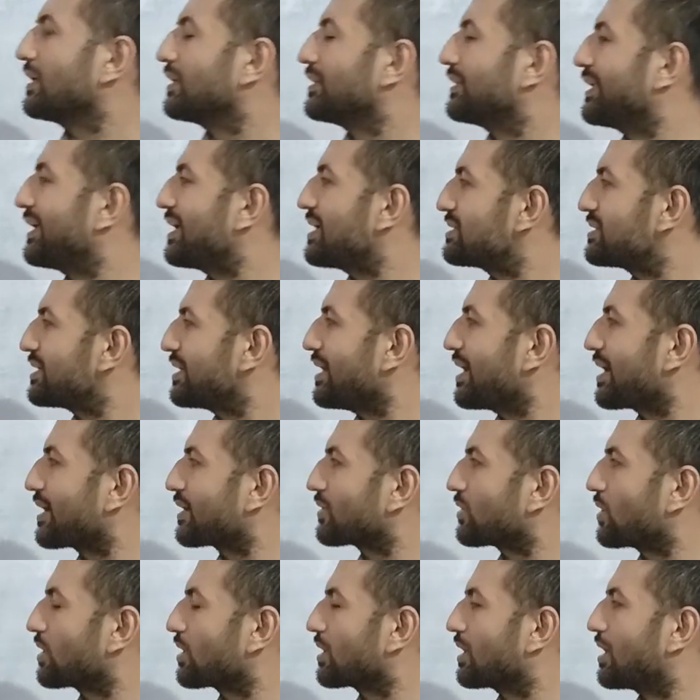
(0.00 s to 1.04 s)
This
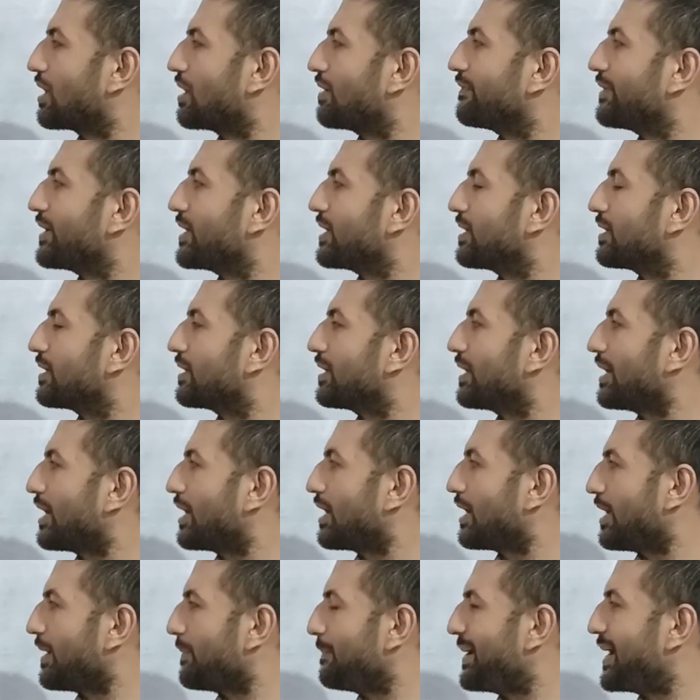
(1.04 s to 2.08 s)
electron gun will
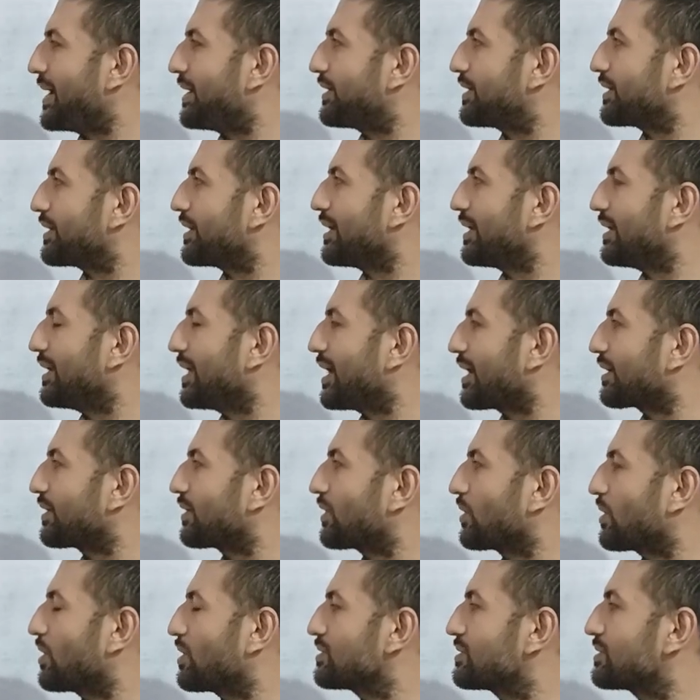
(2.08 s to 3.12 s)
emit
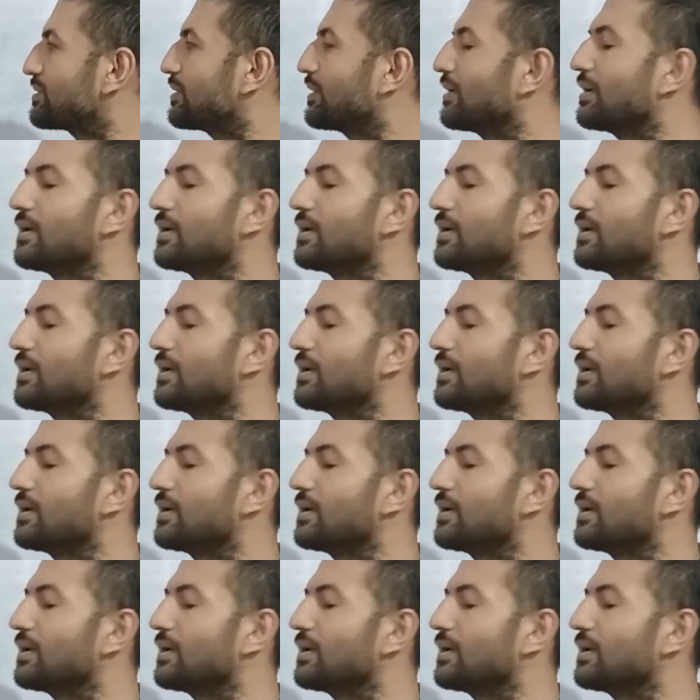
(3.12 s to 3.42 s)
electrons,